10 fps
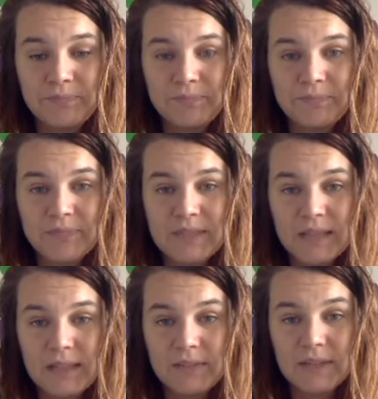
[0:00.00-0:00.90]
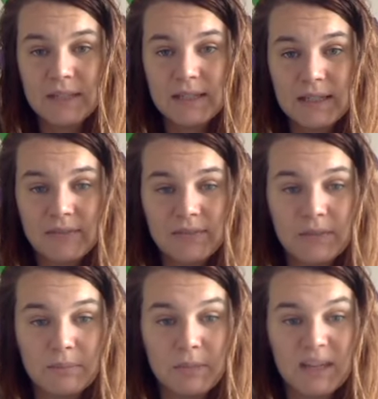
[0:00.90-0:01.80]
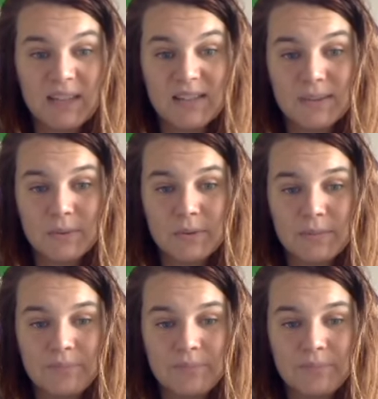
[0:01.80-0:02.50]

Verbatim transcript: it's kind of nice to have them back at school.